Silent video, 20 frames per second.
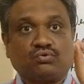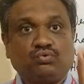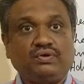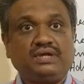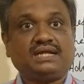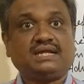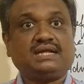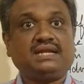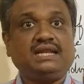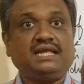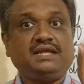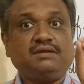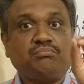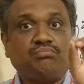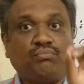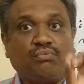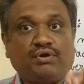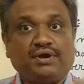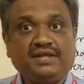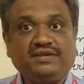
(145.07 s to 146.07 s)

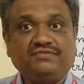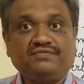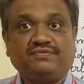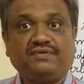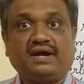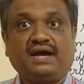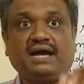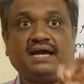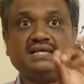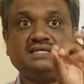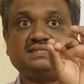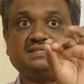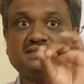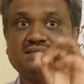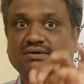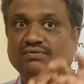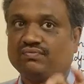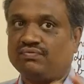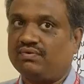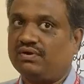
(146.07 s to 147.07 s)
quickly modifies
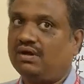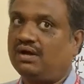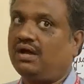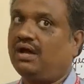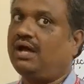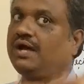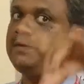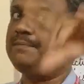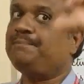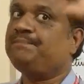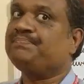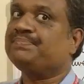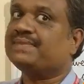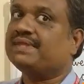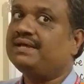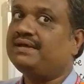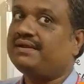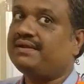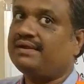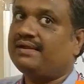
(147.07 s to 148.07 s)
the verb
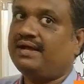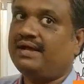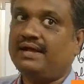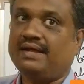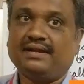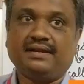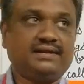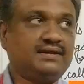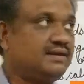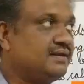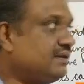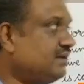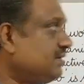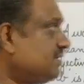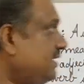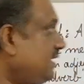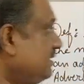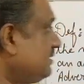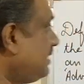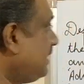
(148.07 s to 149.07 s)
run.
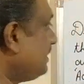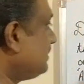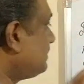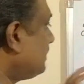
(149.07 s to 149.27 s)
Take the